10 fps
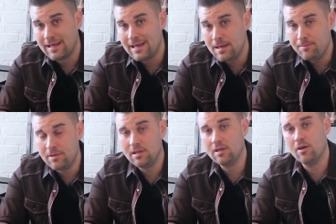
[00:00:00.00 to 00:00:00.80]

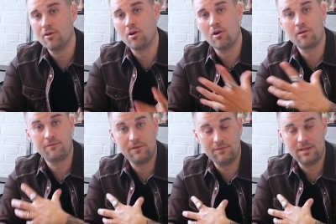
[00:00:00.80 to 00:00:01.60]
keeping the other
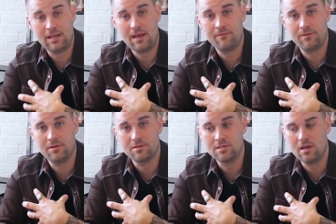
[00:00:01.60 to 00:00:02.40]
150k for
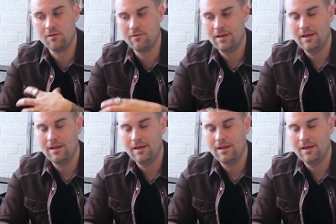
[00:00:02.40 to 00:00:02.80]
yourself